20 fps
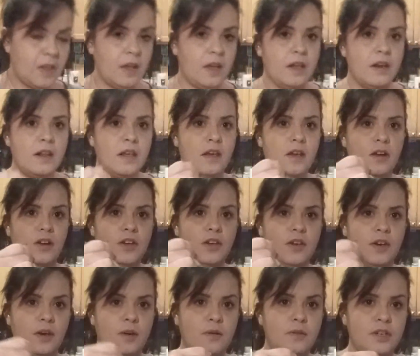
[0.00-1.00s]
And here
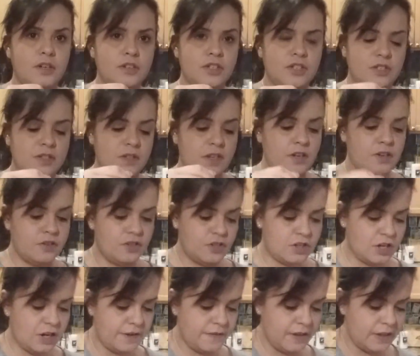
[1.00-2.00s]
you go. You're just gonna
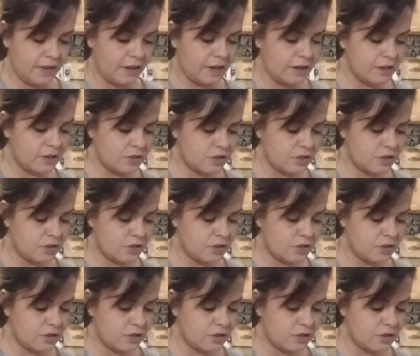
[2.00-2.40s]
stir everything in.